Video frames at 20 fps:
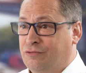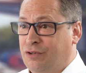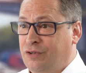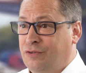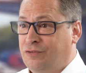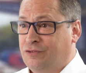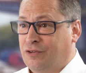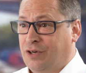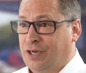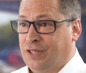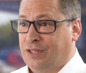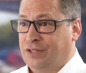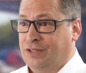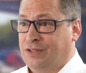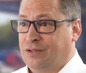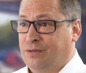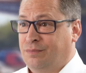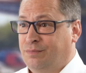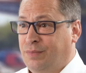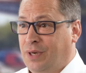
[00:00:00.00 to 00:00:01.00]
roof
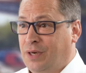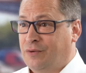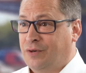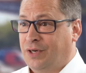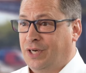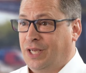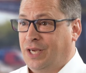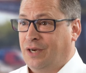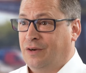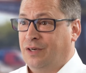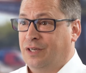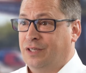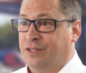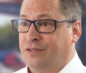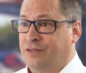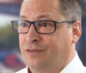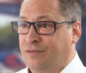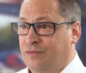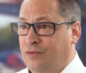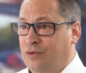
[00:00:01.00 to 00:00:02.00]
drains, balcony
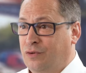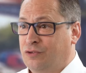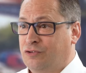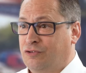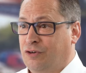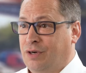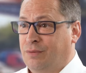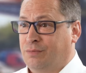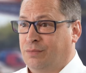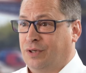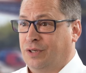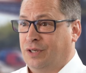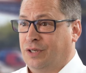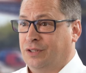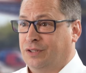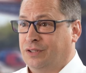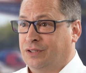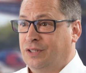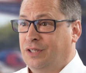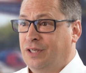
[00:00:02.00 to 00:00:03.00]
outlets and floor drain
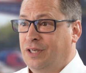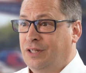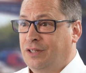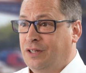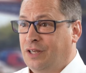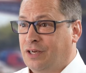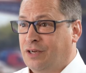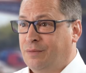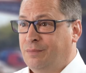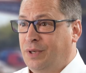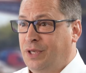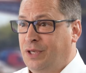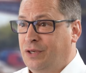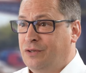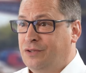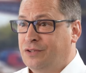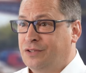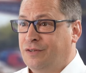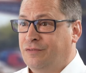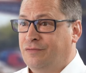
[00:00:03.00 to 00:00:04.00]
products that can be
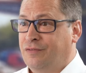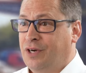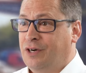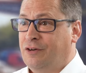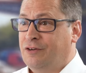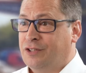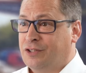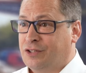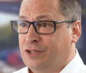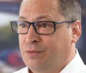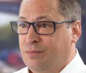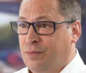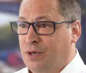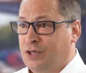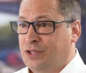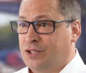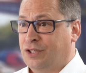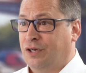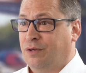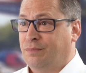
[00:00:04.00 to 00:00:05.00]
used in various
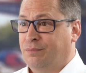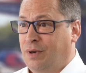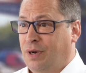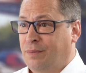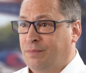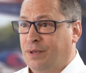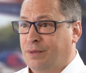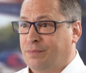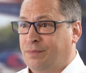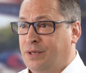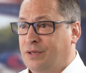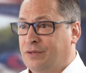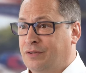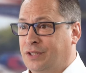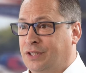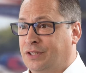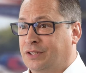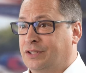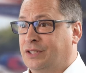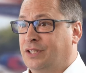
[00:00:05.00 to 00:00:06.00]
commercial and public
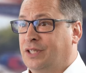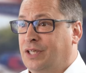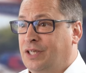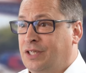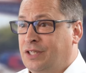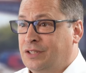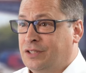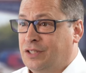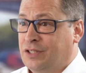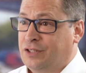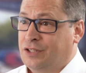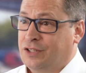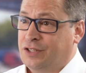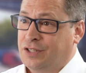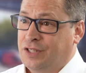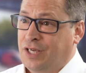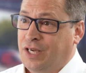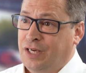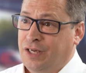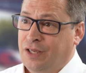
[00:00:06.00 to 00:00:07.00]
buildings such as
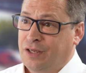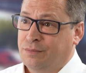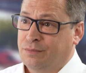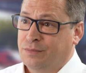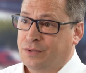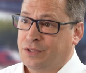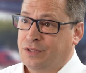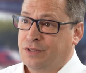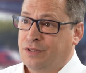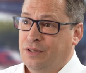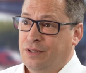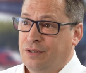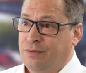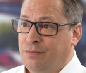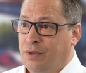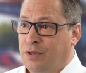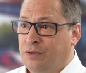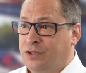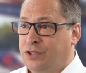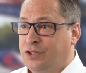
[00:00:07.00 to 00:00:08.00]
stadiums,
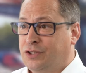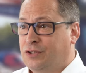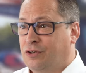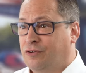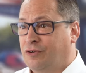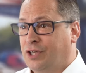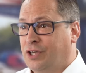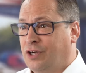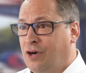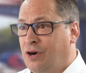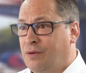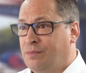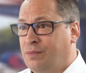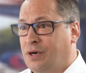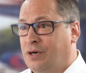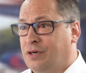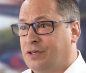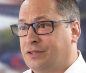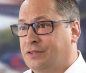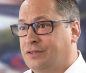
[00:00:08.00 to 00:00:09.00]
multi-storey car
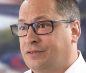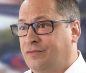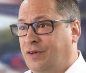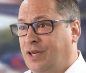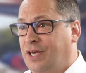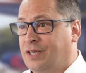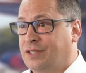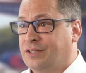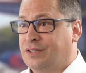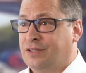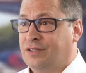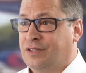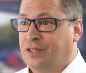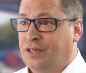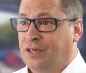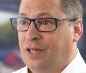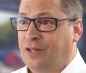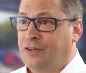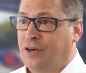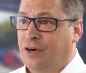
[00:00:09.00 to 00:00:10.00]
parks, flats
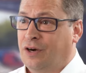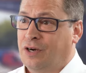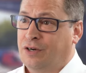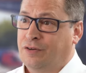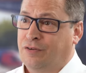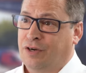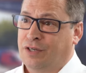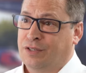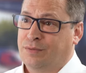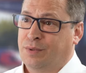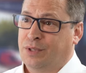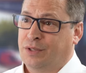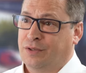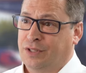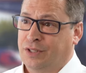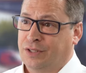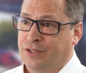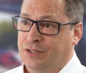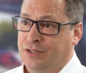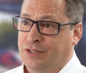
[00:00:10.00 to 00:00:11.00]
and other high-rise
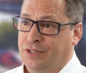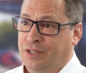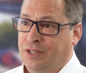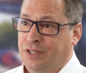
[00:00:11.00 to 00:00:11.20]
buildings.